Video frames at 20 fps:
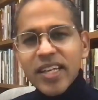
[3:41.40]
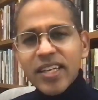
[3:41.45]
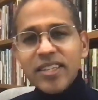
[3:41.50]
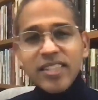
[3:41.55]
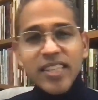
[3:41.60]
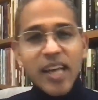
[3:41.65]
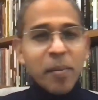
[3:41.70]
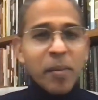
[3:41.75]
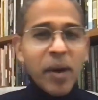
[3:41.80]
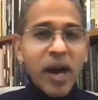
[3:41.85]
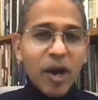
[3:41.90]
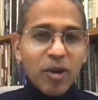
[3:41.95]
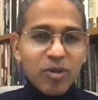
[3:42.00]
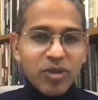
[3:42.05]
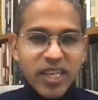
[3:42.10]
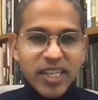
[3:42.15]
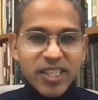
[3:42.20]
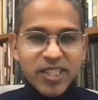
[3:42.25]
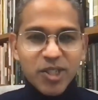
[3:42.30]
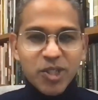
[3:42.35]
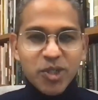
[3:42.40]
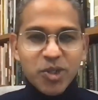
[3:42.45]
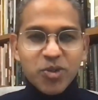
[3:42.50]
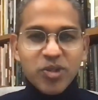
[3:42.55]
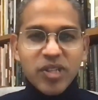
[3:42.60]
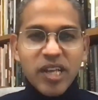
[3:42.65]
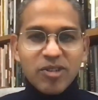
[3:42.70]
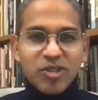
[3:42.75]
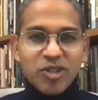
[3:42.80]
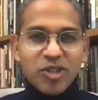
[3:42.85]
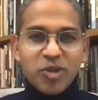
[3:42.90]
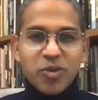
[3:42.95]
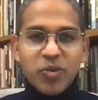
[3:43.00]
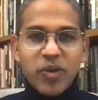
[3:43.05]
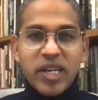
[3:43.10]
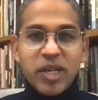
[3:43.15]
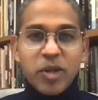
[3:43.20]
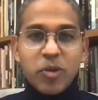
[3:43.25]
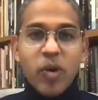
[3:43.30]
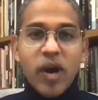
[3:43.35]
somehow things in
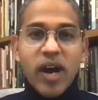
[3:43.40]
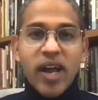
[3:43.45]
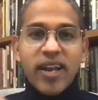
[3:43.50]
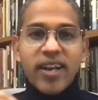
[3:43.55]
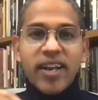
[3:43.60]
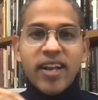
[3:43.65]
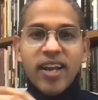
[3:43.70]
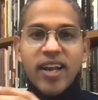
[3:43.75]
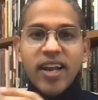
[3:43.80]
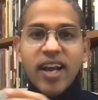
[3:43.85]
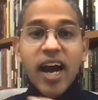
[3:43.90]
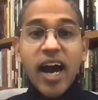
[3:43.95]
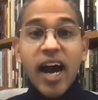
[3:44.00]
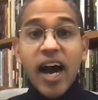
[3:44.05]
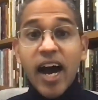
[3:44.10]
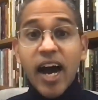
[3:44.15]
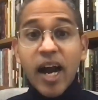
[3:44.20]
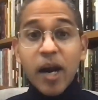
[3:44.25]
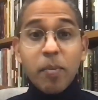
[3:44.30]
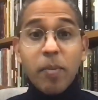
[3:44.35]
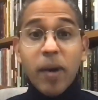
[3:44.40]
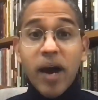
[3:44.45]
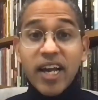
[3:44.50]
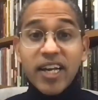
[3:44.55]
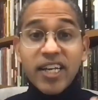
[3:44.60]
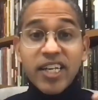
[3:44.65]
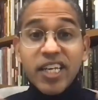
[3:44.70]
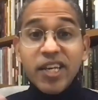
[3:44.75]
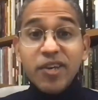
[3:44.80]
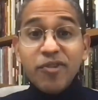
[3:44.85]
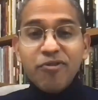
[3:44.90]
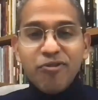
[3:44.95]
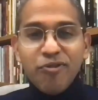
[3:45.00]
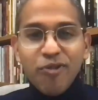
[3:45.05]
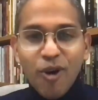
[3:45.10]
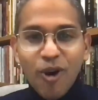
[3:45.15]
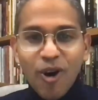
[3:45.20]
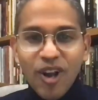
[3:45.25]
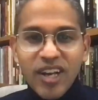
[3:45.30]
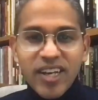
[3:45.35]
2021 are by
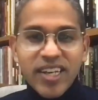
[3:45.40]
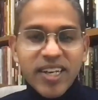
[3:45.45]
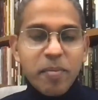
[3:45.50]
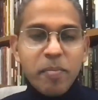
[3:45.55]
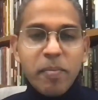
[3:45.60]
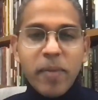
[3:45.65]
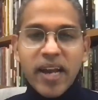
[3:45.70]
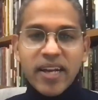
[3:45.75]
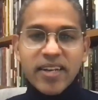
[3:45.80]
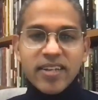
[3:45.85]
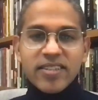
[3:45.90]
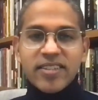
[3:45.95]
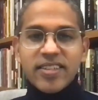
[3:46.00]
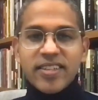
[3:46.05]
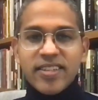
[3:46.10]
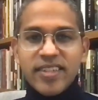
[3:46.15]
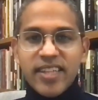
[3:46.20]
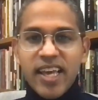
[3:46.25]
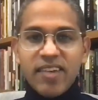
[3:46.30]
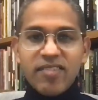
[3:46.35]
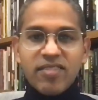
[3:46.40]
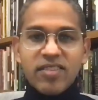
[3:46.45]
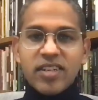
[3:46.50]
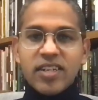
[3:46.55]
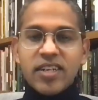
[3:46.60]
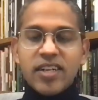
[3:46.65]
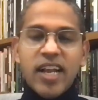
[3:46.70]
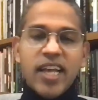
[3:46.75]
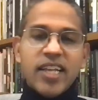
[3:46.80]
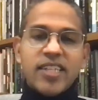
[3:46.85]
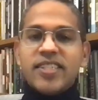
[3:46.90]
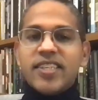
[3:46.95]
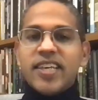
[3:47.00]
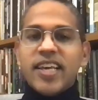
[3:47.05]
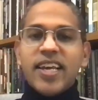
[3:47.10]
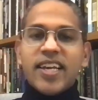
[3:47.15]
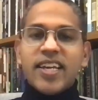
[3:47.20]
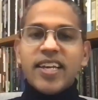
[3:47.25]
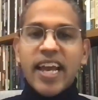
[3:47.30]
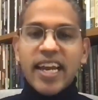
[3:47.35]
default better than they were, let's
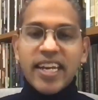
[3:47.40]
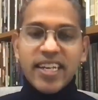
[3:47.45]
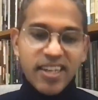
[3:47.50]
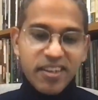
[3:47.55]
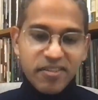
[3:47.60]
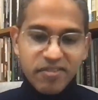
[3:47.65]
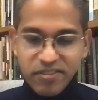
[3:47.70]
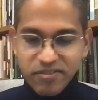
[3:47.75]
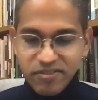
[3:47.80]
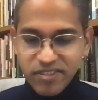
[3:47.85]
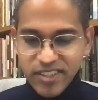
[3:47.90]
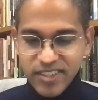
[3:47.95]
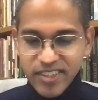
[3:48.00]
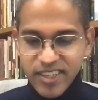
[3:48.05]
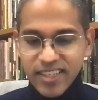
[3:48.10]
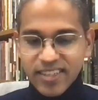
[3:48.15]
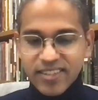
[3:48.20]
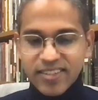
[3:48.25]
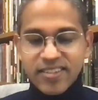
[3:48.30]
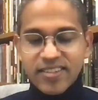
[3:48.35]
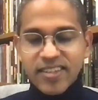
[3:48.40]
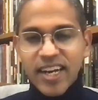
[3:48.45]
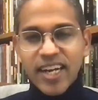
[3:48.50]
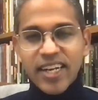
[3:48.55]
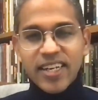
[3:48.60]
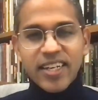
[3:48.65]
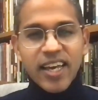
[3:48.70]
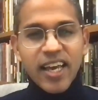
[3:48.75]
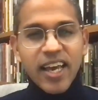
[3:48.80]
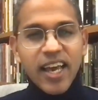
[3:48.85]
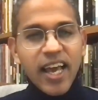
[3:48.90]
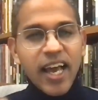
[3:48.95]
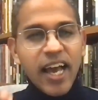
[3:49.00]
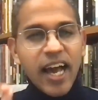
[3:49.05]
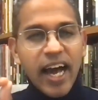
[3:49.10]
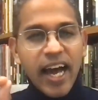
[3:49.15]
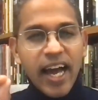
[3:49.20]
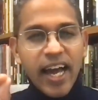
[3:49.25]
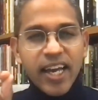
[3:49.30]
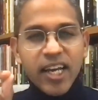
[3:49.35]
say, in 1956, right?
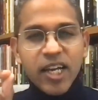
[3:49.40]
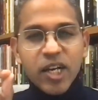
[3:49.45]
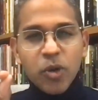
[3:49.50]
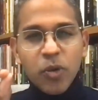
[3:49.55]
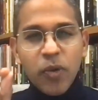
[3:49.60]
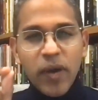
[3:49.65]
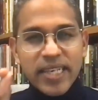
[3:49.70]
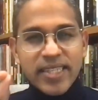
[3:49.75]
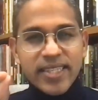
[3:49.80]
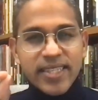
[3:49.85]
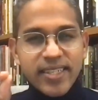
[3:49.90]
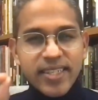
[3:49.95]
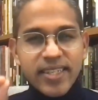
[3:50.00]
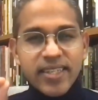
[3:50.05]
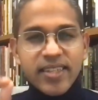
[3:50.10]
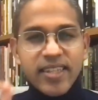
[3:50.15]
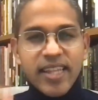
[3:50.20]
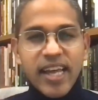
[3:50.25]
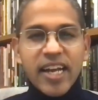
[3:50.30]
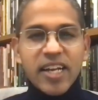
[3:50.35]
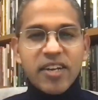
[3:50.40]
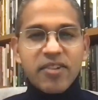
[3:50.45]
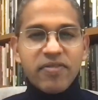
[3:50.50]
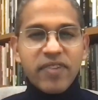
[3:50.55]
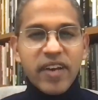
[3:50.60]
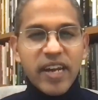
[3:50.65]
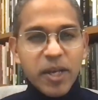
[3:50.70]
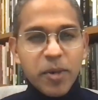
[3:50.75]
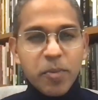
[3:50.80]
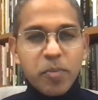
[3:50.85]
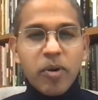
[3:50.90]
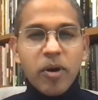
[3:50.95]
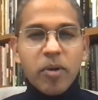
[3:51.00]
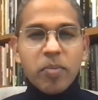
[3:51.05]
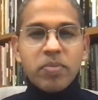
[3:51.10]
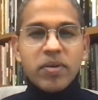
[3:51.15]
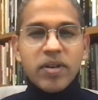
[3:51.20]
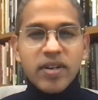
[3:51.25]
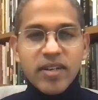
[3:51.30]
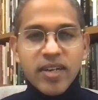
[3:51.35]
I question that very
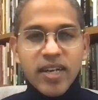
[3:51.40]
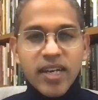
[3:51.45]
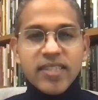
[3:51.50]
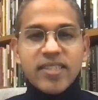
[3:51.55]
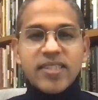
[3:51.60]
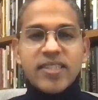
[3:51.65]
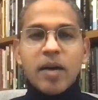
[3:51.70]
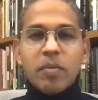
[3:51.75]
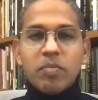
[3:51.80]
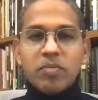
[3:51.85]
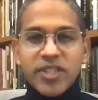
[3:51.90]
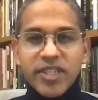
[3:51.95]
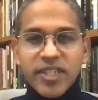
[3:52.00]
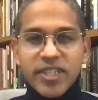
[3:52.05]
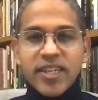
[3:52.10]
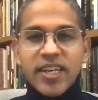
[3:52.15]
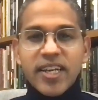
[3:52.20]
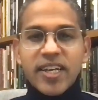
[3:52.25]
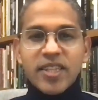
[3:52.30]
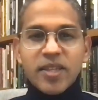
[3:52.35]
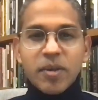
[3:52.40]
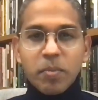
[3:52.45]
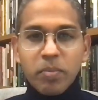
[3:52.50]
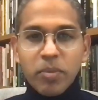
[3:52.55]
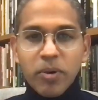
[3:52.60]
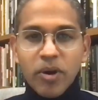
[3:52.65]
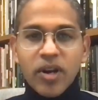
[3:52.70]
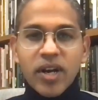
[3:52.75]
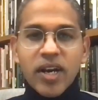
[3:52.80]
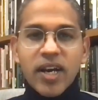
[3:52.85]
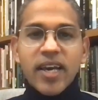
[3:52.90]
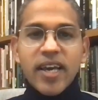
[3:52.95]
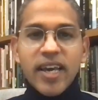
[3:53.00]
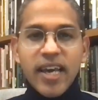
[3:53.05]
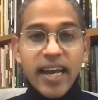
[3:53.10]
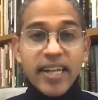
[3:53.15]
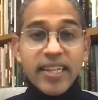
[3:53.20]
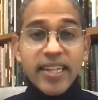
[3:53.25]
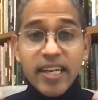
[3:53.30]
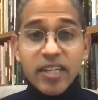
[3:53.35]
popular assumption in the book.
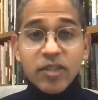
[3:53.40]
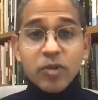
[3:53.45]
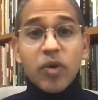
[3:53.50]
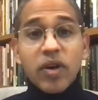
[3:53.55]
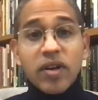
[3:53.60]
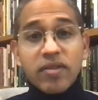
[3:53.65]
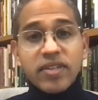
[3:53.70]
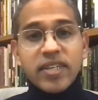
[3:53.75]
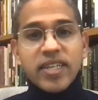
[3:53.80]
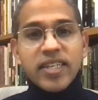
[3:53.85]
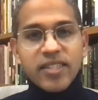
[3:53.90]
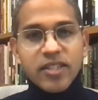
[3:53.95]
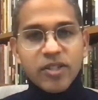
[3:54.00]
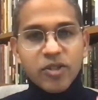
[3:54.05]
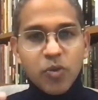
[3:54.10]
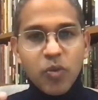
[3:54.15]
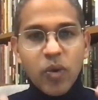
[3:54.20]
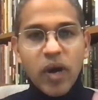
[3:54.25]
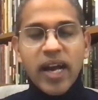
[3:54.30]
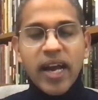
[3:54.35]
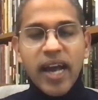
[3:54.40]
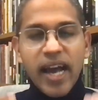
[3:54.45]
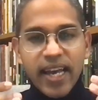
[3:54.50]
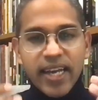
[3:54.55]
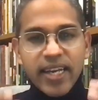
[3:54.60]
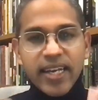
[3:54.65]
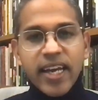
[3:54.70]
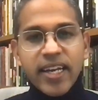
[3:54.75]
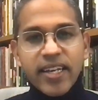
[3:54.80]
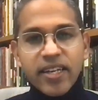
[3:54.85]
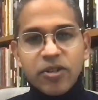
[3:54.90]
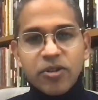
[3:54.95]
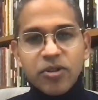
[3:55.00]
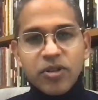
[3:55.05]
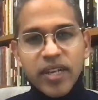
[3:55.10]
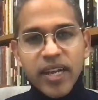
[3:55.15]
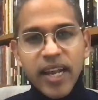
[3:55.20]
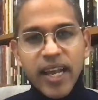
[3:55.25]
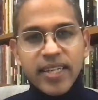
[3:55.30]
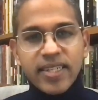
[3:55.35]
And that is one of the reasons why I get into
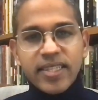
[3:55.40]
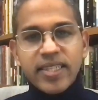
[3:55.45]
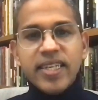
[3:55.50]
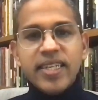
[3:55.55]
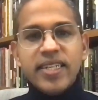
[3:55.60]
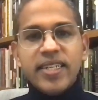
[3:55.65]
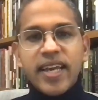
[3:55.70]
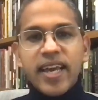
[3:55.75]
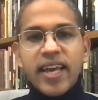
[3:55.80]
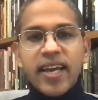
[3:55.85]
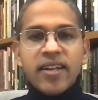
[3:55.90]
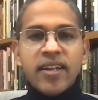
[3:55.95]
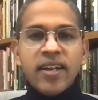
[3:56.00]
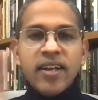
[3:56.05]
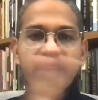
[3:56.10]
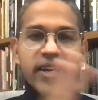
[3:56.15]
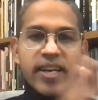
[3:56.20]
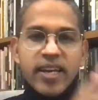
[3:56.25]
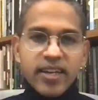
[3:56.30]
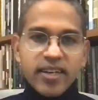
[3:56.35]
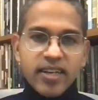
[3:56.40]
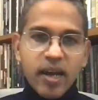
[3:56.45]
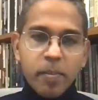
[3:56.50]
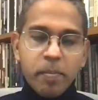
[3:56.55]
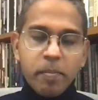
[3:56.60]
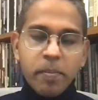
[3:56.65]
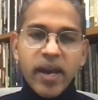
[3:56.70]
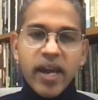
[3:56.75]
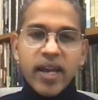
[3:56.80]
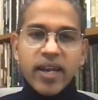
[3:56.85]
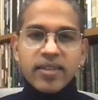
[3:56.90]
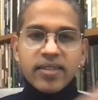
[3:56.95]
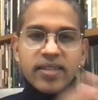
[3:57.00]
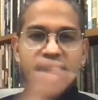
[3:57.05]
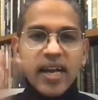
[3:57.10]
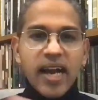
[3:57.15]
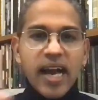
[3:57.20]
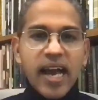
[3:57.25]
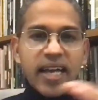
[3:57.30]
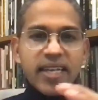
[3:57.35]
great detail in comparing the
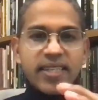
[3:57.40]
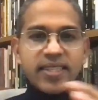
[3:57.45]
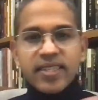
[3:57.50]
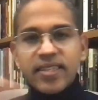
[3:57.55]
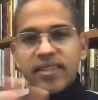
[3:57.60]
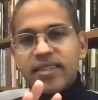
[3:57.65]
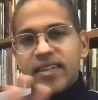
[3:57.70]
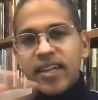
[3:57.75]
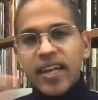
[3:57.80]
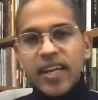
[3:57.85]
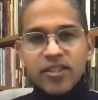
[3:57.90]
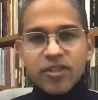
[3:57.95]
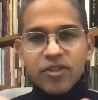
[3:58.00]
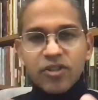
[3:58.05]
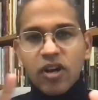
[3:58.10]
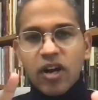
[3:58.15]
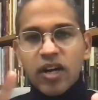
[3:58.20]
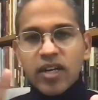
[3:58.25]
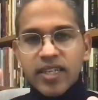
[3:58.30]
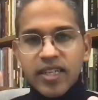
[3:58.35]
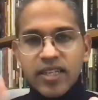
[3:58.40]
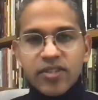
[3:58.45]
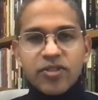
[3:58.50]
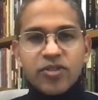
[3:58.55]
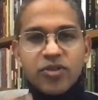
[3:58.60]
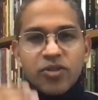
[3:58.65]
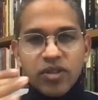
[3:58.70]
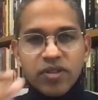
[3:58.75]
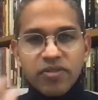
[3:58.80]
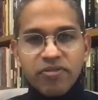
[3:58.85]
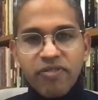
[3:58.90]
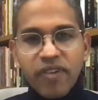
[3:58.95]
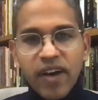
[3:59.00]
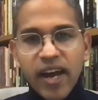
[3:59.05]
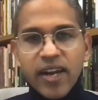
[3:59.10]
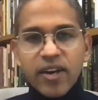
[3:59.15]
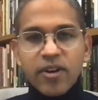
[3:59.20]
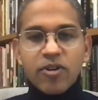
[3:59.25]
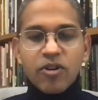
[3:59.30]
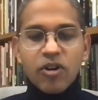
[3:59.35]
caste and race contexts to
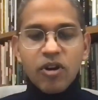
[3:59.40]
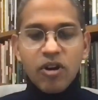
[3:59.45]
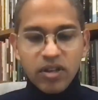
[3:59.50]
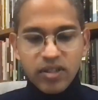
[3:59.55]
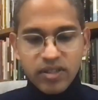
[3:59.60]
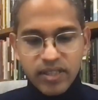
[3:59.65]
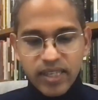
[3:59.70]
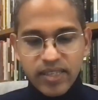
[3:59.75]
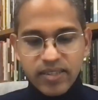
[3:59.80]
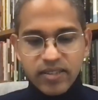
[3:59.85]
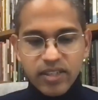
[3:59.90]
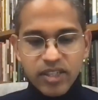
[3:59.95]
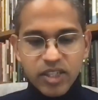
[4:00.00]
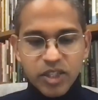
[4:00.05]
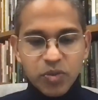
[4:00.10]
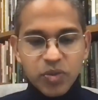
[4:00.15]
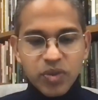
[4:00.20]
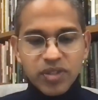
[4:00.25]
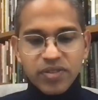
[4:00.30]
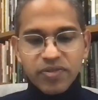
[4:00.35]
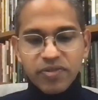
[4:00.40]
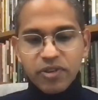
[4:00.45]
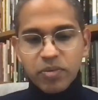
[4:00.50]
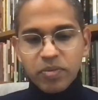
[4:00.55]
define wrongs as rituals of